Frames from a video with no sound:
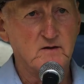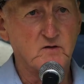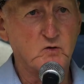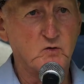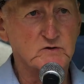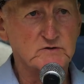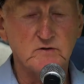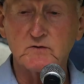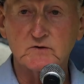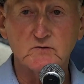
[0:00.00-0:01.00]
And of course,
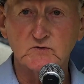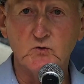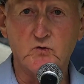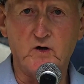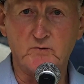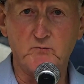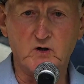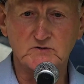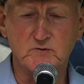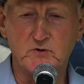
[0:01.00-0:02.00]
he was an all right
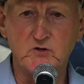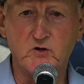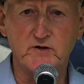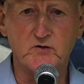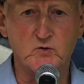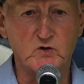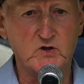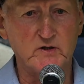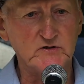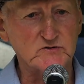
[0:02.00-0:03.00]
boxer, but he got into a
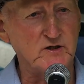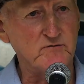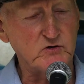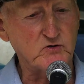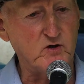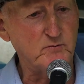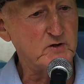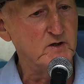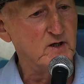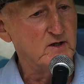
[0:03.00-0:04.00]
clinch, and every time
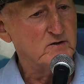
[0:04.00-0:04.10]
he